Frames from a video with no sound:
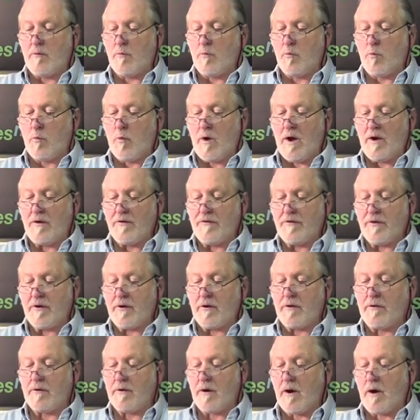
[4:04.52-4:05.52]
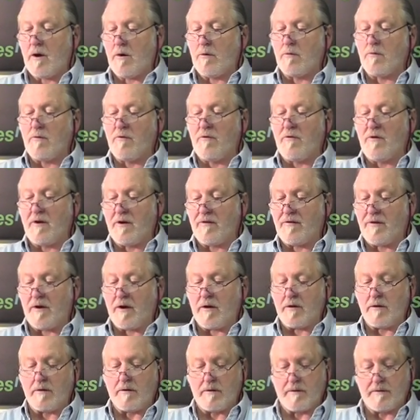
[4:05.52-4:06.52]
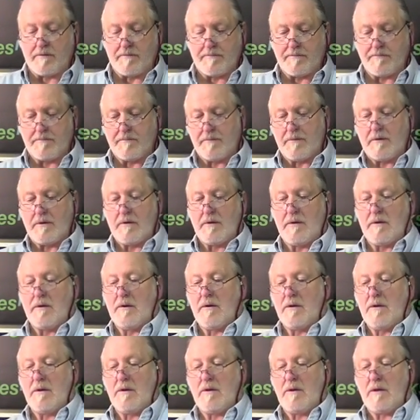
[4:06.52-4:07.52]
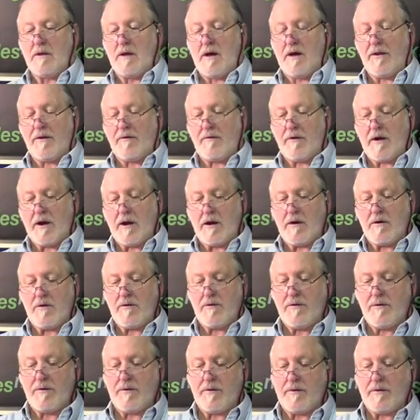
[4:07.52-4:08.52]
1 turn holds this end. The other end